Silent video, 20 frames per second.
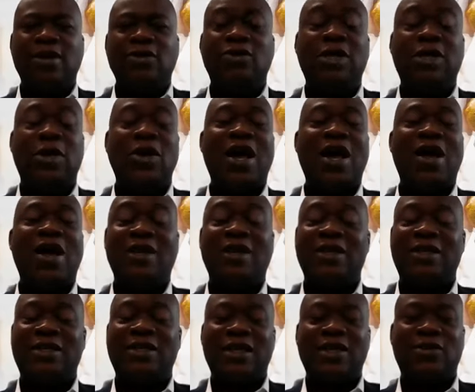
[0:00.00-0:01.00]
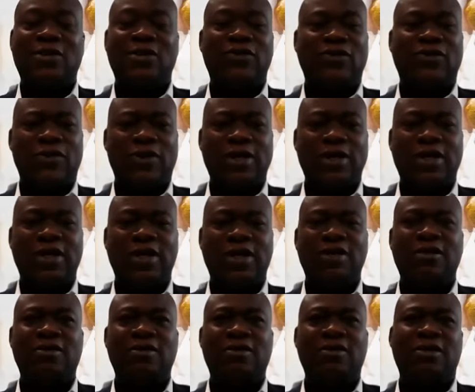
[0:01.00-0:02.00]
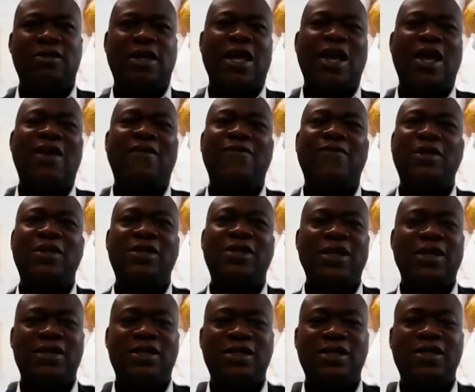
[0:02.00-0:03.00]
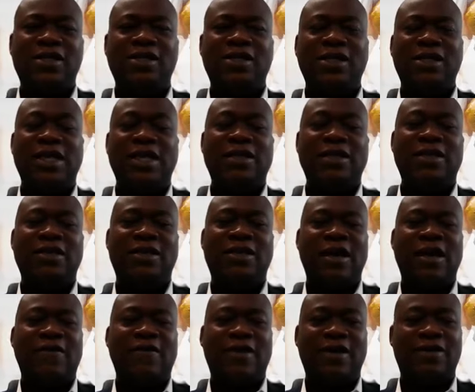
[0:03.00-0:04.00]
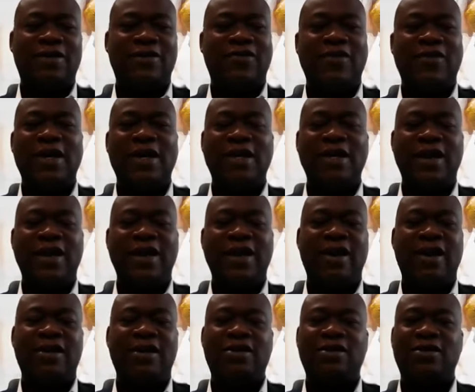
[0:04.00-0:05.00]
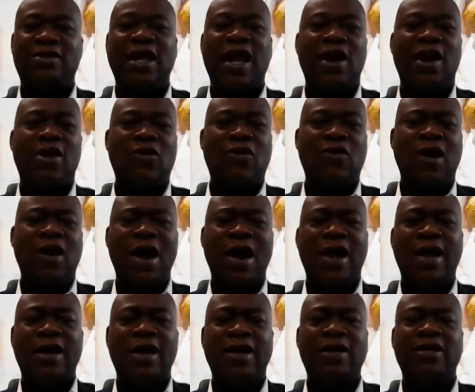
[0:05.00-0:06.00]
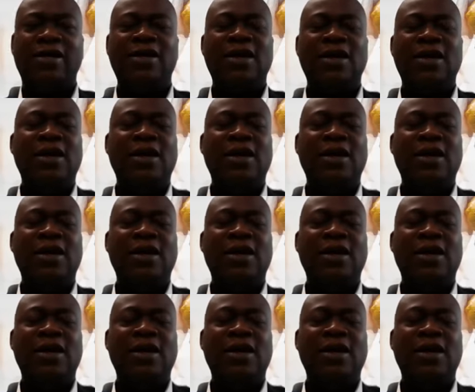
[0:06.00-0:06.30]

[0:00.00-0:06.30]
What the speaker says: So they don't have access to funding. They have businesses in diversified areas, the agro-allied,